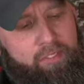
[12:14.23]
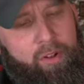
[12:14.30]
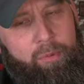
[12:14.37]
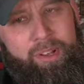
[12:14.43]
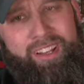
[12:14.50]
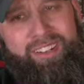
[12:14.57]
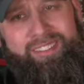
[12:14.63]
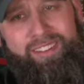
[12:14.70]

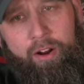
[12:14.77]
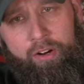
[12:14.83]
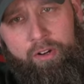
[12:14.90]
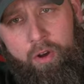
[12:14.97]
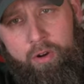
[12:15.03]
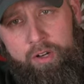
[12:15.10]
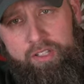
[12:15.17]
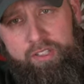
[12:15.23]
filming, the dark
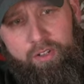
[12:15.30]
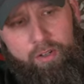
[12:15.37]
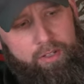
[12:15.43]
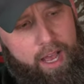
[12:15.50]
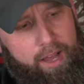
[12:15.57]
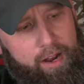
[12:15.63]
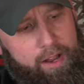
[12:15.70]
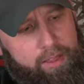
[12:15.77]
oak is sold
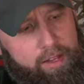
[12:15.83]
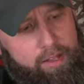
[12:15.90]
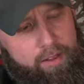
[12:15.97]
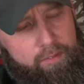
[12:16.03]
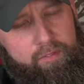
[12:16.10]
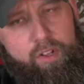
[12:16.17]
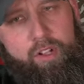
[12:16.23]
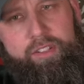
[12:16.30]
out. I think
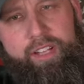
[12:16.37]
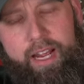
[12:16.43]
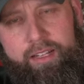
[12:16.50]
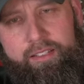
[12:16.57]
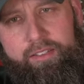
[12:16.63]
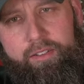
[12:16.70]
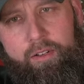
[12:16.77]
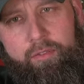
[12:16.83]
the field
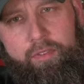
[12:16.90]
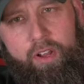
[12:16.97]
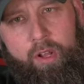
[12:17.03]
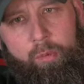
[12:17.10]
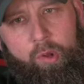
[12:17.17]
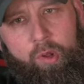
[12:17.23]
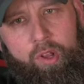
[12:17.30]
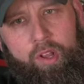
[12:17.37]
tan's still
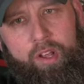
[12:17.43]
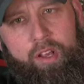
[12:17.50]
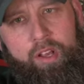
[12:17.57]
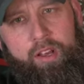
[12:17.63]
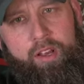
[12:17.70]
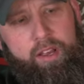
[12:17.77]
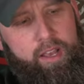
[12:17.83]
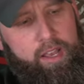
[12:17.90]
available,
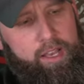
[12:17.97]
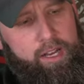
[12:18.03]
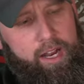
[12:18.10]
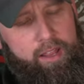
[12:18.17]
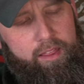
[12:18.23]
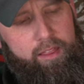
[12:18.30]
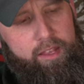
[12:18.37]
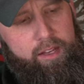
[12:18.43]
and
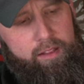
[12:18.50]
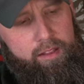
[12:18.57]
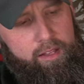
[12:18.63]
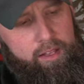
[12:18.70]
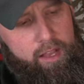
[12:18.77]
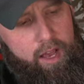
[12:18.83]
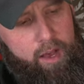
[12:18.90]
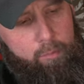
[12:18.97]
I think
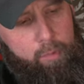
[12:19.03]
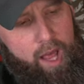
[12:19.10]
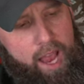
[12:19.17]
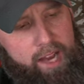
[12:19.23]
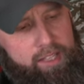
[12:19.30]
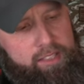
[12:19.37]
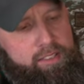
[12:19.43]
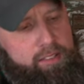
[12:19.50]
the
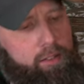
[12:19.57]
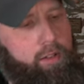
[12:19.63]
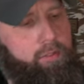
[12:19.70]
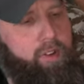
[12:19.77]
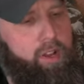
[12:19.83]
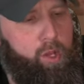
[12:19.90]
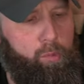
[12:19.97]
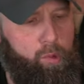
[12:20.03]
black is still
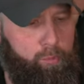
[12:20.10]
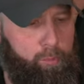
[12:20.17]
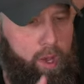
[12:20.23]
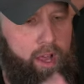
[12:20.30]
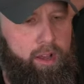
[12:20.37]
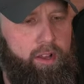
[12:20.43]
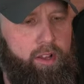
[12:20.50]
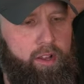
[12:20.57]
available.
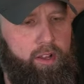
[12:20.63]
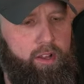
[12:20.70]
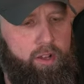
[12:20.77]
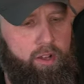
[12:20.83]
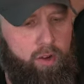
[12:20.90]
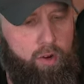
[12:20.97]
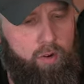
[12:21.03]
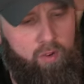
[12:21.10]
But
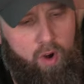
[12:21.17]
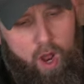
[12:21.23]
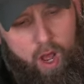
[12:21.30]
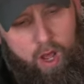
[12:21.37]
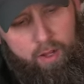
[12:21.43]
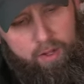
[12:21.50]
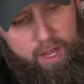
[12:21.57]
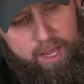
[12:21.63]

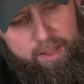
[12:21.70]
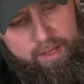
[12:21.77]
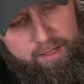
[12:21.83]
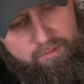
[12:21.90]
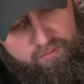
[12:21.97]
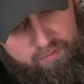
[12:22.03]
overall, I think